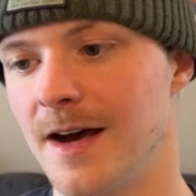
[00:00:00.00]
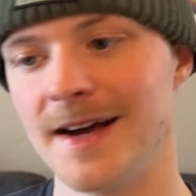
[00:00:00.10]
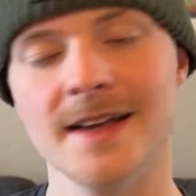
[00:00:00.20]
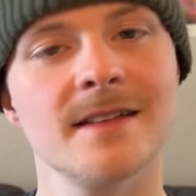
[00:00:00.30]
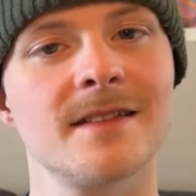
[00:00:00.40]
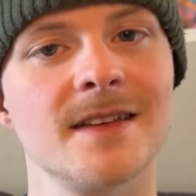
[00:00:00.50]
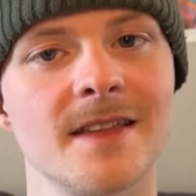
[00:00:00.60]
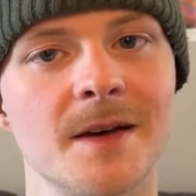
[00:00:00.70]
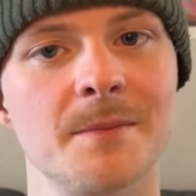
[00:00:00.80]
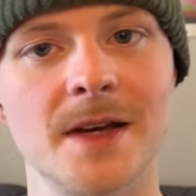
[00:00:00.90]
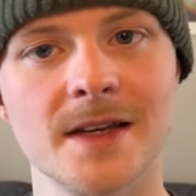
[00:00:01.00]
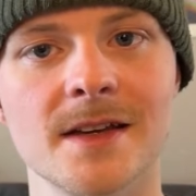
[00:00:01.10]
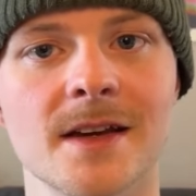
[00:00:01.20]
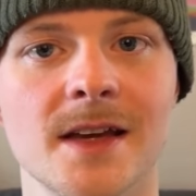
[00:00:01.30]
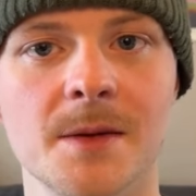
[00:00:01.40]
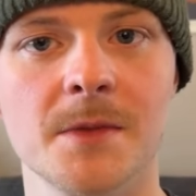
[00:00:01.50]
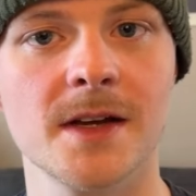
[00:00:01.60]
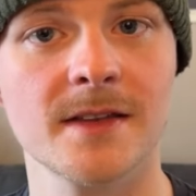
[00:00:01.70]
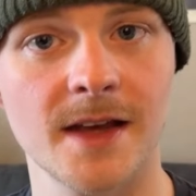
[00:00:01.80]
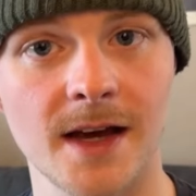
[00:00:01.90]
I could see them making a game
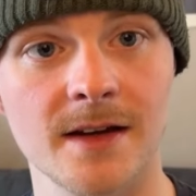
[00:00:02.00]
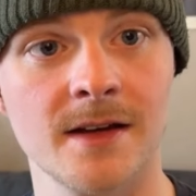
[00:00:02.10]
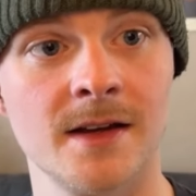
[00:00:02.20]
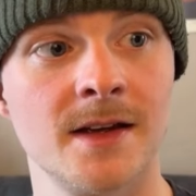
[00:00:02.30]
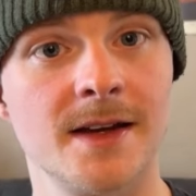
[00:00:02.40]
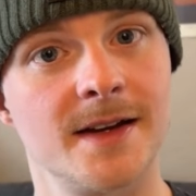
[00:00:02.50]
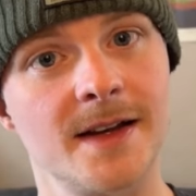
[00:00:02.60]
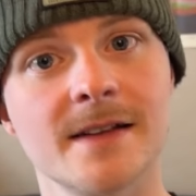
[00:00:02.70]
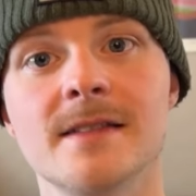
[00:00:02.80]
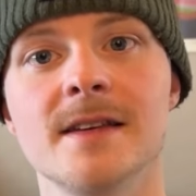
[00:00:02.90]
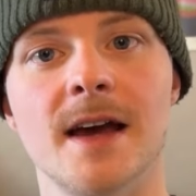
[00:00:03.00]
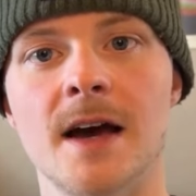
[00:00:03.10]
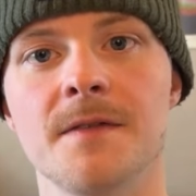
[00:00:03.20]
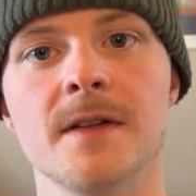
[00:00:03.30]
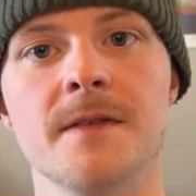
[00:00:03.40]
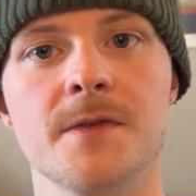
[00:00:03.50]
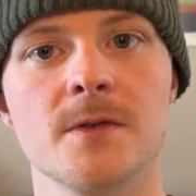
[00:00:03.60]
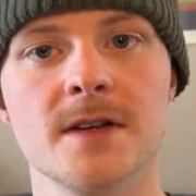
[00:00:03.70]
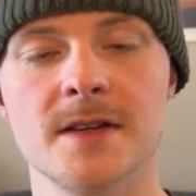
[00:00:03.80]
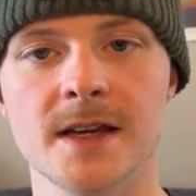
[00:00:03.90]
like that, and I could see Half-Life
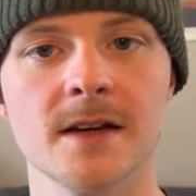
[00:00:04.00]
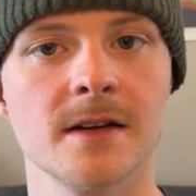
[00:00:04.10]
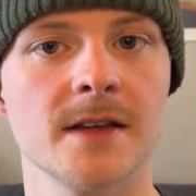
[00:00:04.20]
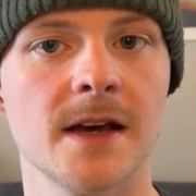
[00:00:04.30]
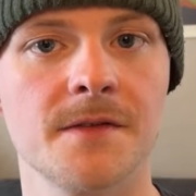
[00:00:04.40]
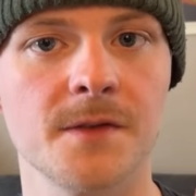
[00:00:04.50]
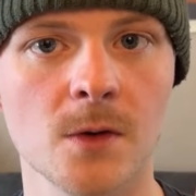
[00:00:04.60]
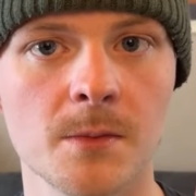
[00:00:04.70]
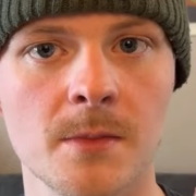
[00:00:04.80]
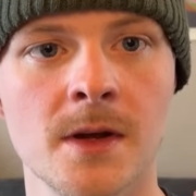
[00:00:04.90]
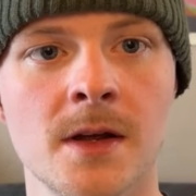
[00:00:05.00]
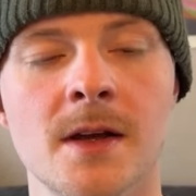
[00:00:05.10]
3 taking on that form,